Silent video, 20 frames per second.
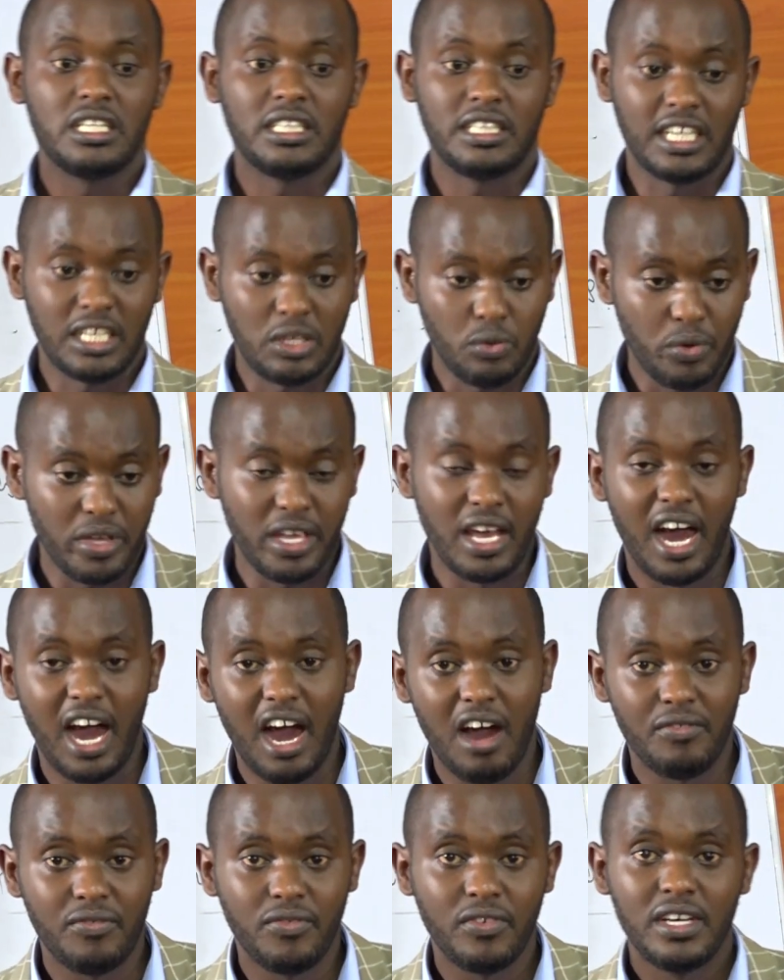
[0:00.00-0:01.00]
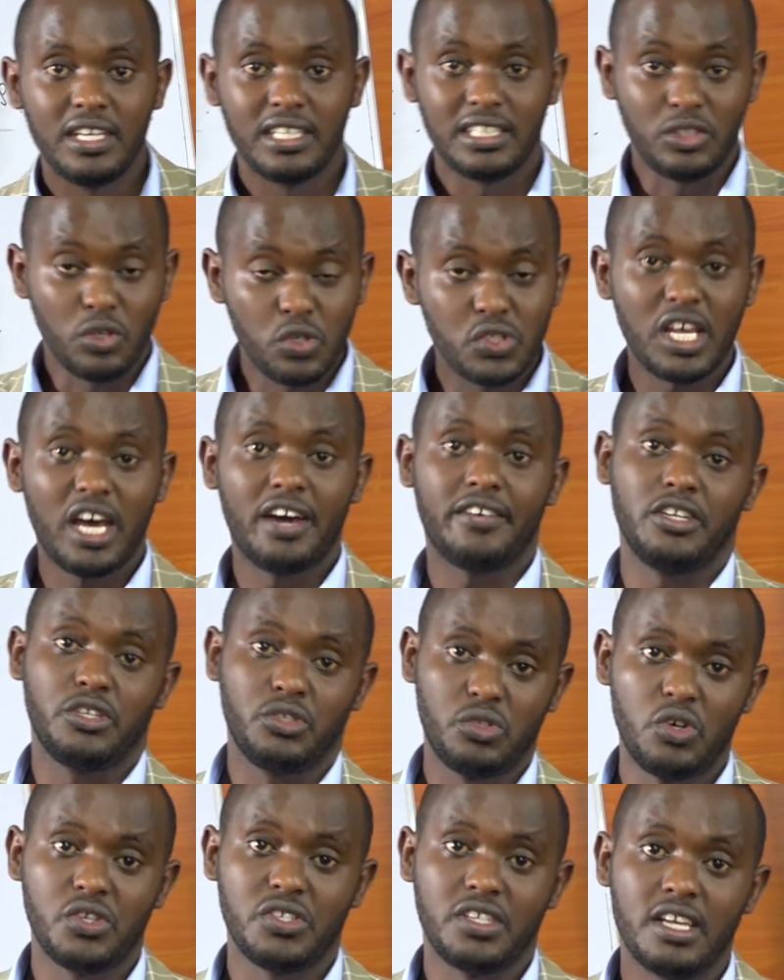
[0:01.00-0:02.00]
that we have, those are
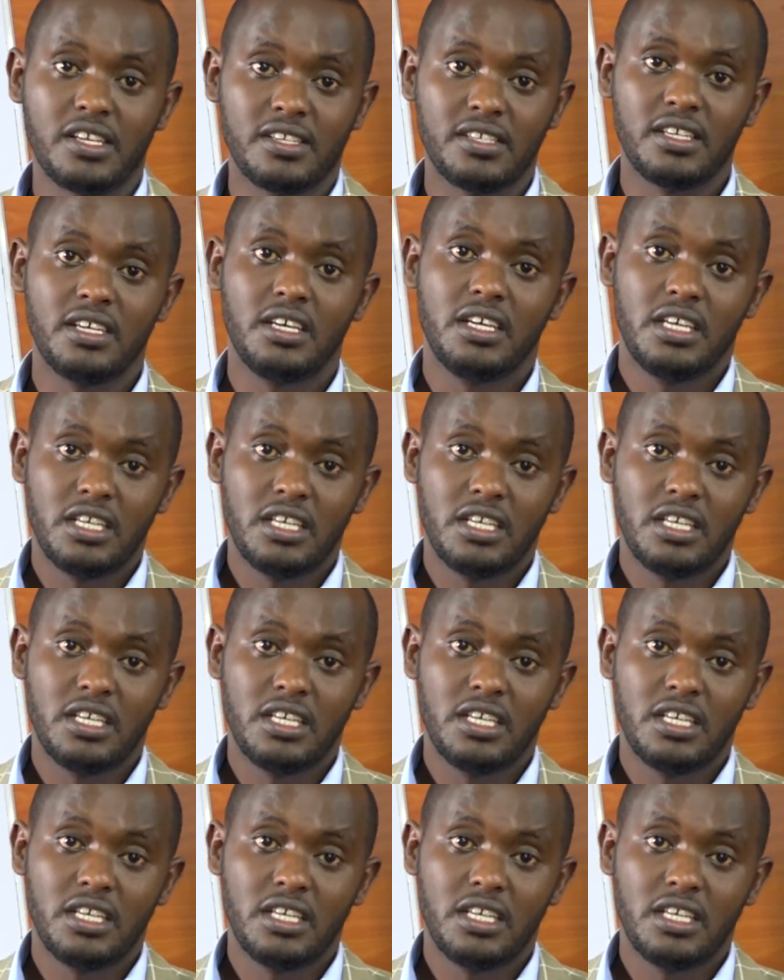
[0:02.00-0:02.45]
resources.